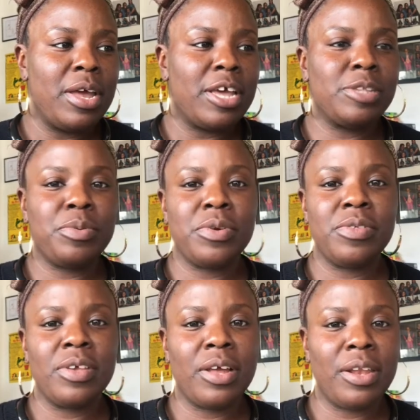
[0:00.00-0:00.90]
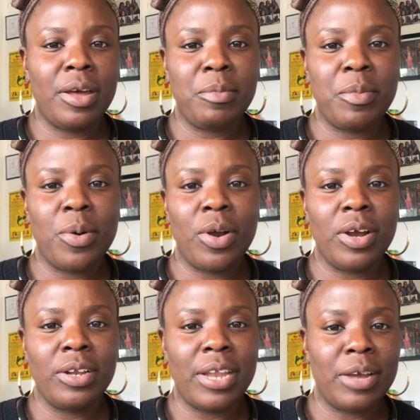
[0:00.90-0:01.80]
experiencing a lot
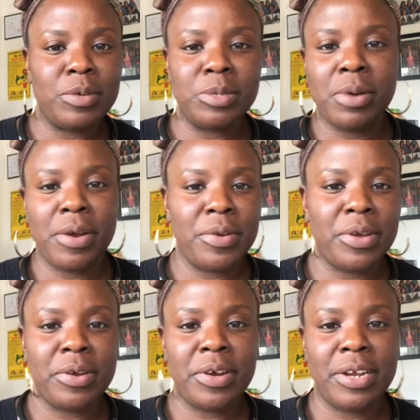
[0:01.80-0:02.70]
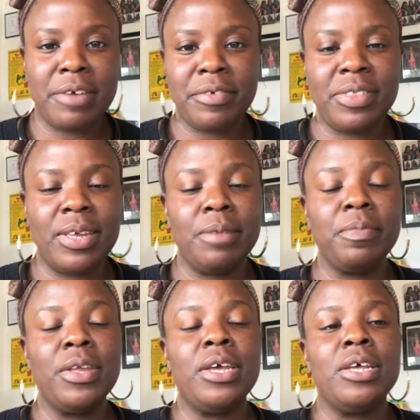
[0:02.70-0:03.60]
more language barrier and everything.
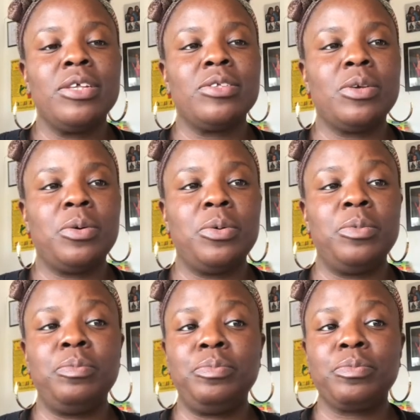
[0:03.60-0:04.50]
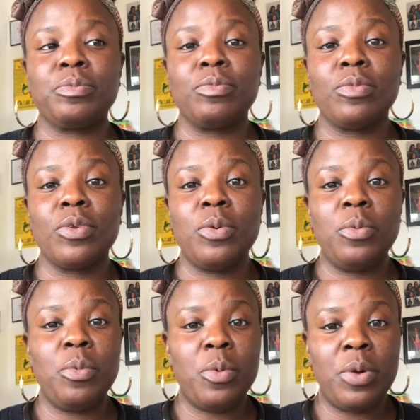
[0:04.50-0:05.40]
So
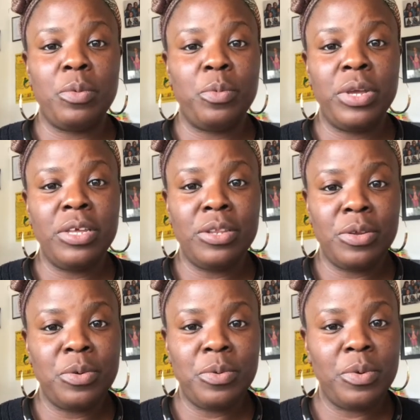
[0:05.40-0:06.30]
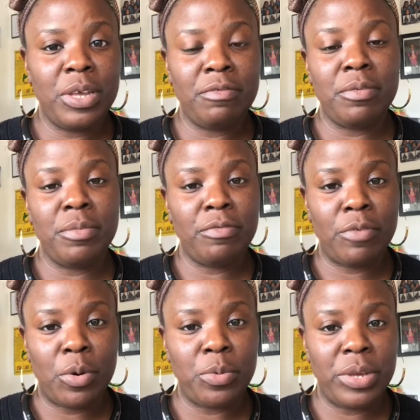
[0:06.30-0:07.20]
we knew even
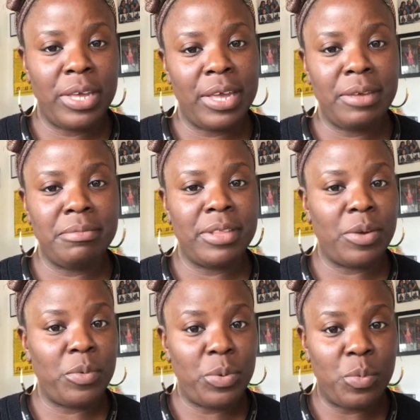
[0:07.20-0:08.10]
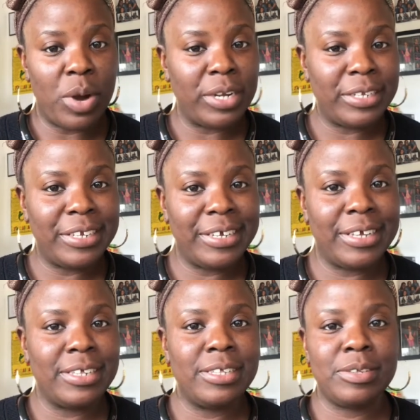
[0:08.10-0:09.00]
before we came that we wanted the
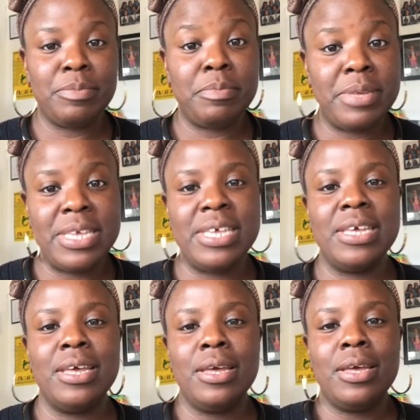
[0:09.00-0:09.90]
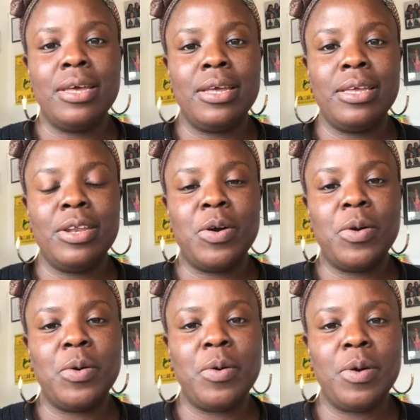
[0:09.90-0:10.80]
kids to be, you
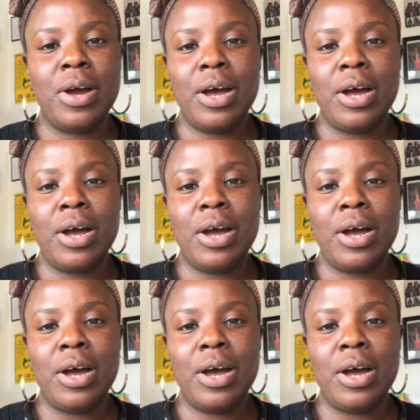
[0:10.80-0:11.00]
know,